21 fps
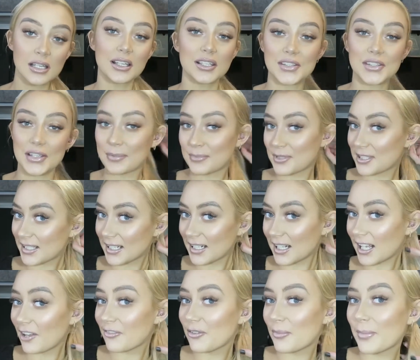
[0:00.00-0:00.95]
So I'm just going
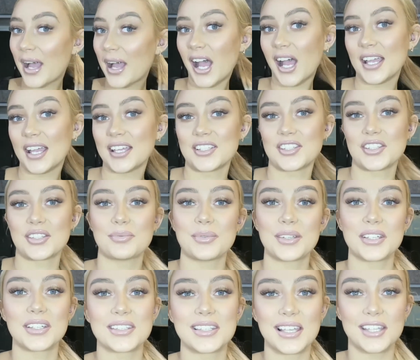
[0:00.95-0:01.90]
to cover my eyes just
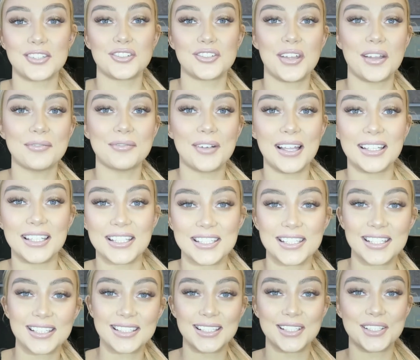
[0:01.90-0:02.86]
because I do have eyelash
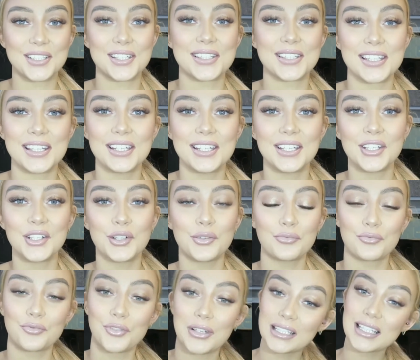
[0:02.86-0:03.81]
extensions in, and you're not
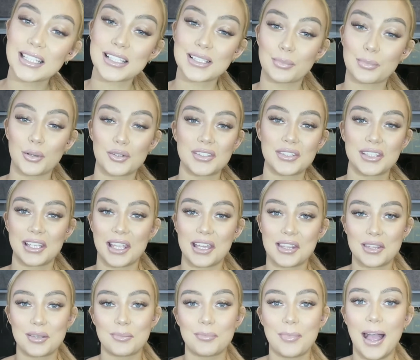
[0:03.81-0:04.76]
really supposed to
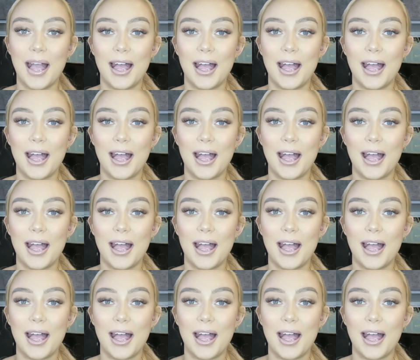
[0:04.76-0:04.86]
get them